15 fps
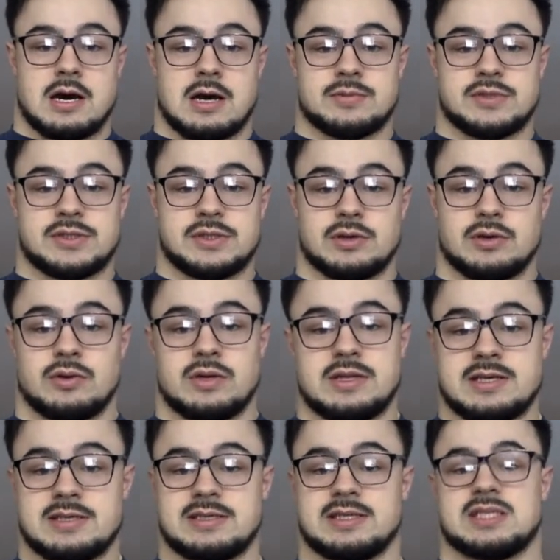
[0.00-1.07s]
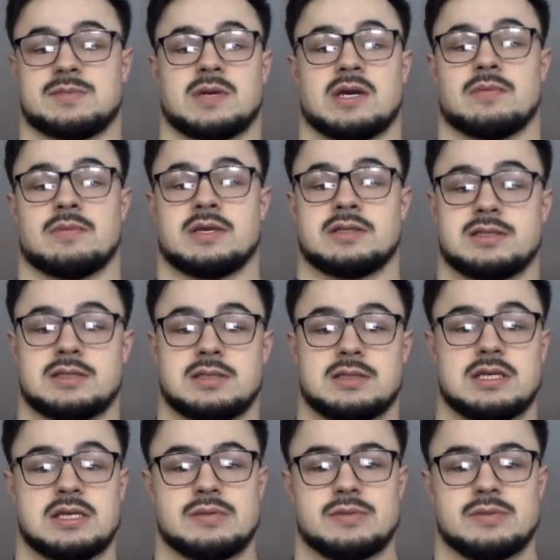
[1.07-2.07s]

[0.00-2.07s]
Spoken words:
So in this experiment, the